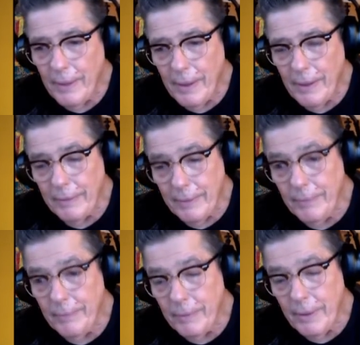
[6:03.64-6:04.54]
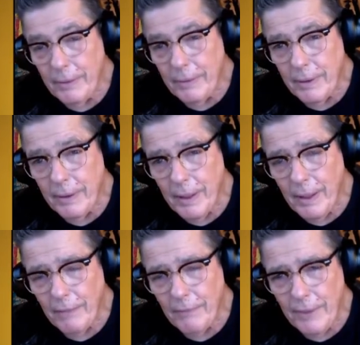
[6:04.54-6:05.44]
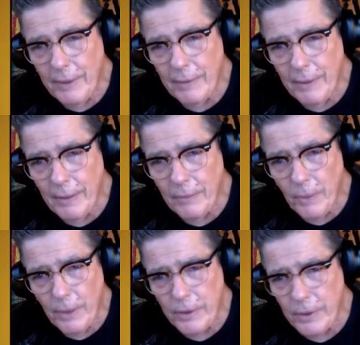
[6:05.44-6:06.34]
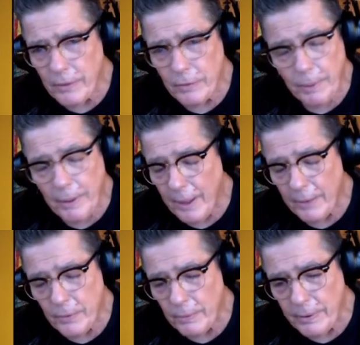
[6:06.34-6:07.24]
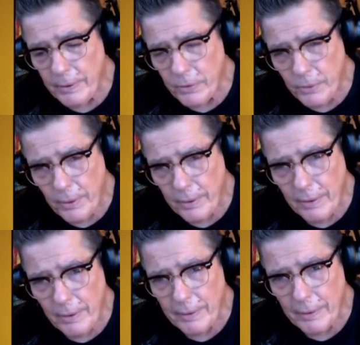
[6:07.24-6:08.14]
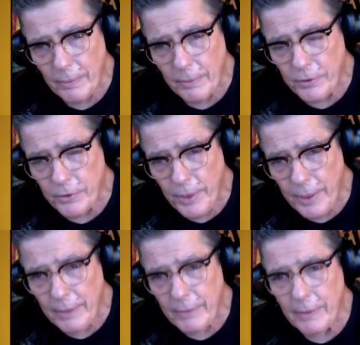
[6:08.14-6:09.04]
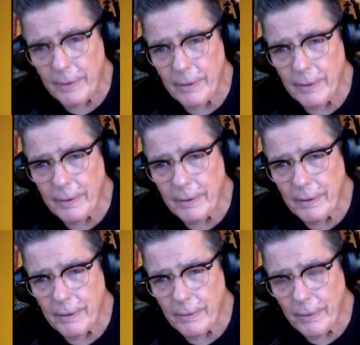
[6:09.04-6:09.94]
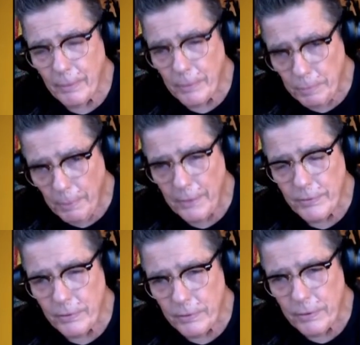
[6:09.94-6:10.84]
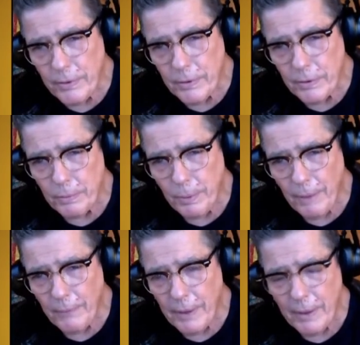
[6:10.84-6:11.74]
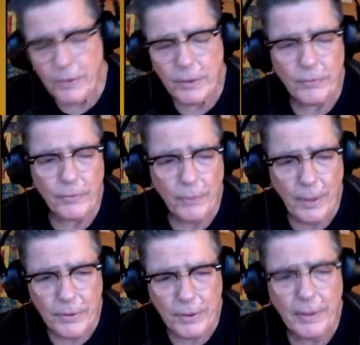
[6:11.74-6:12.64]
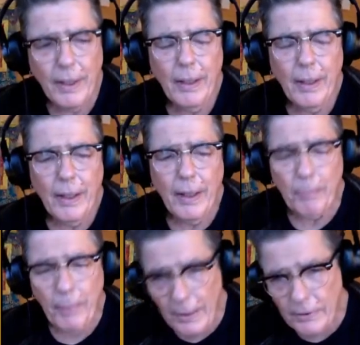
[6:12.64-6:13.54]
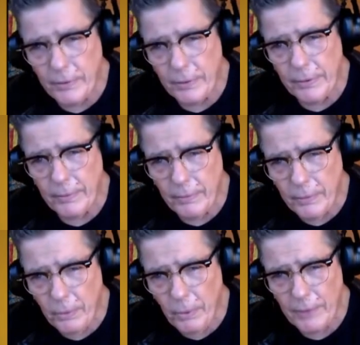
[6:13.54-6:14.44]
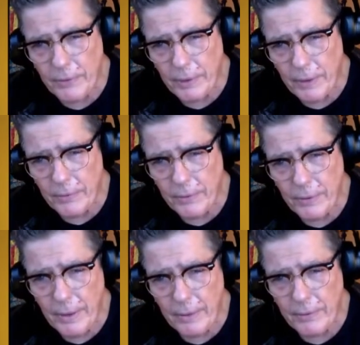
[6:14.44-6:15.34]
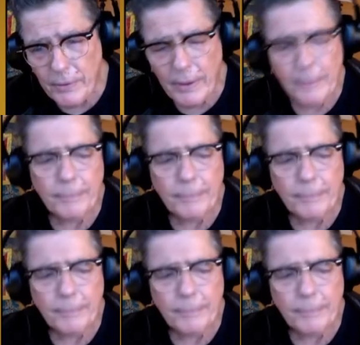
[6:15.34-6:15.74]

and in, in Kiev. And, and Russia has been actually extraordinarily restrained in, in their responses to these provocations. The Russian ambassador to the U.S. yesterday said